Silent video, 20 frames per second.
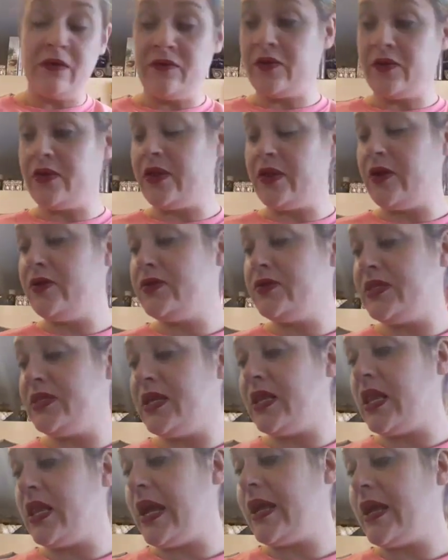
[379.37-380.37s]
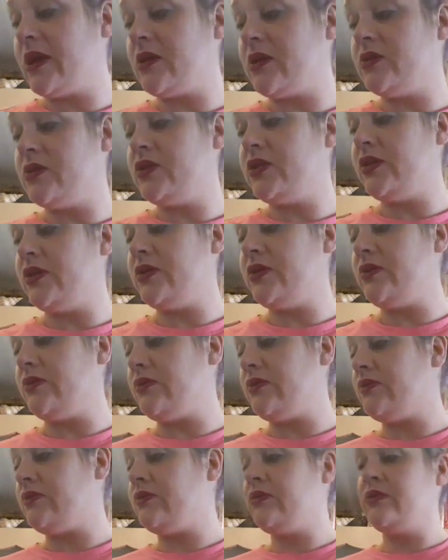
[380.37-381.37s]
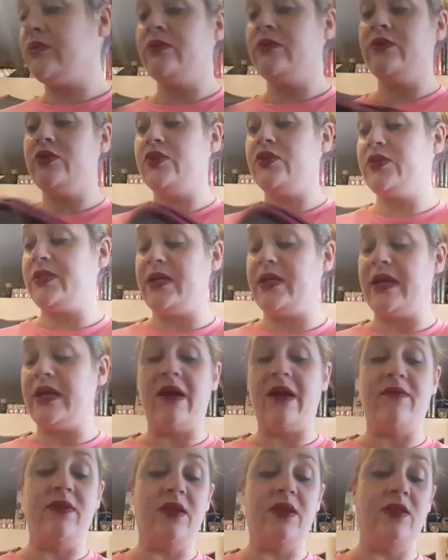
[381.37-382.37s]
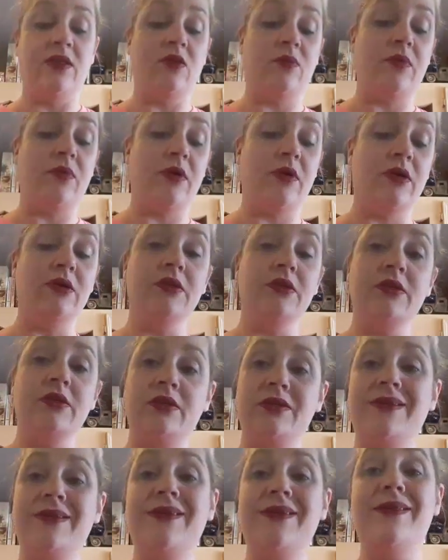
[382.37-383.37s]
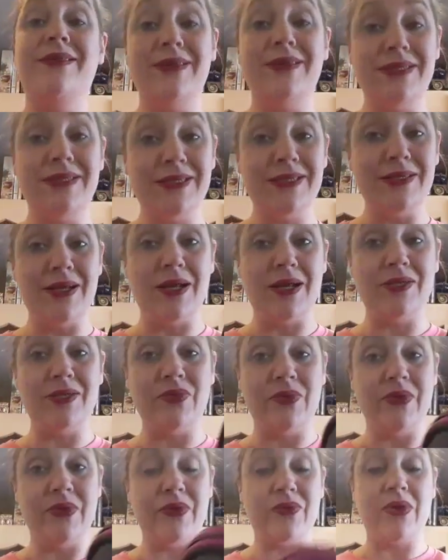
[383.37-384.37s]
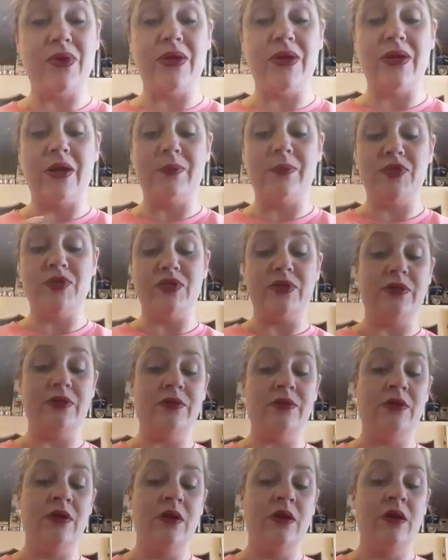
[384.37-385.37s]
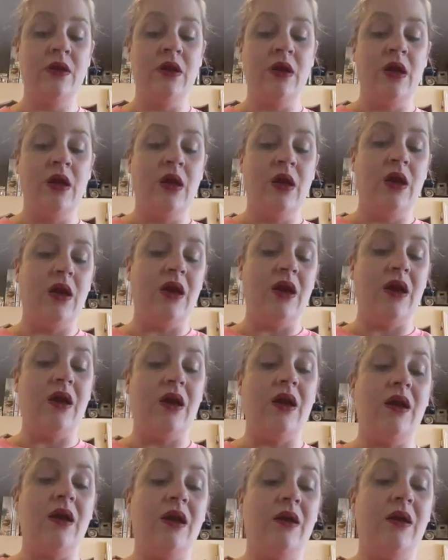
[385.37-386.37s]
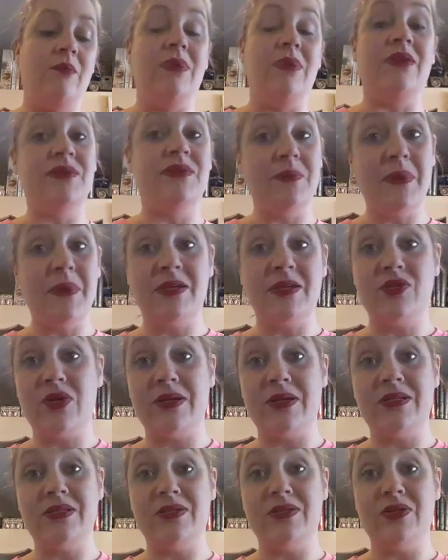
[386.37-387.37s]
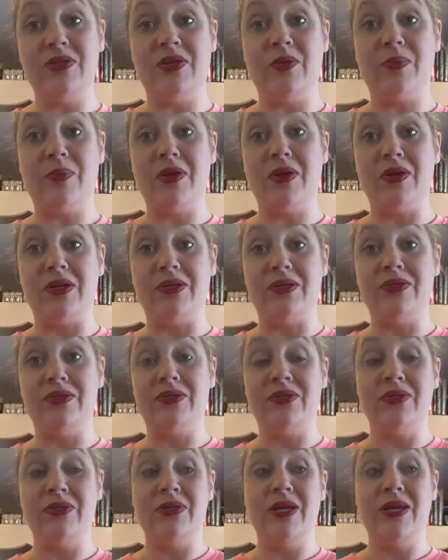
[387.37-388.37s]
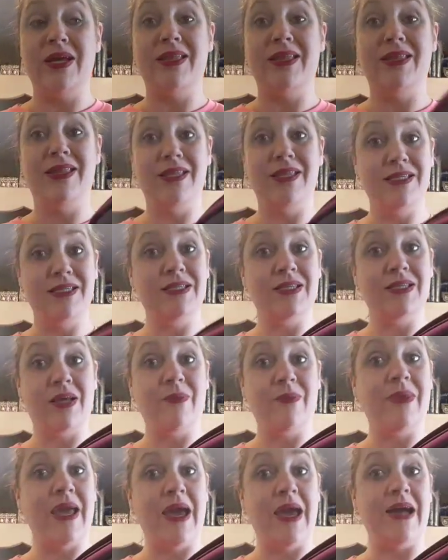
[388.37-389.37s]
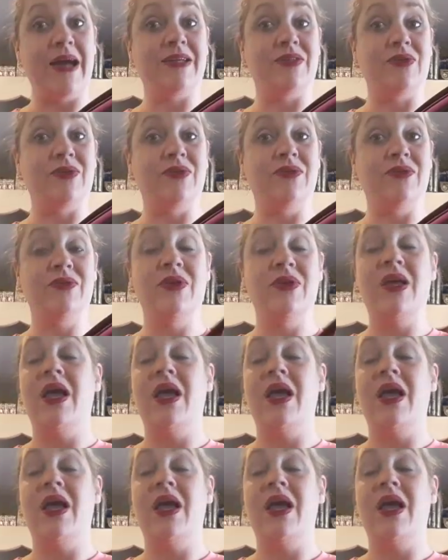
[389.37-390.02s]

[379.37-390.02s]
for those that like to just have it in their purse, this is also another great option. Uh, but if somebody tries to steal your purse, this is going to be a hassle.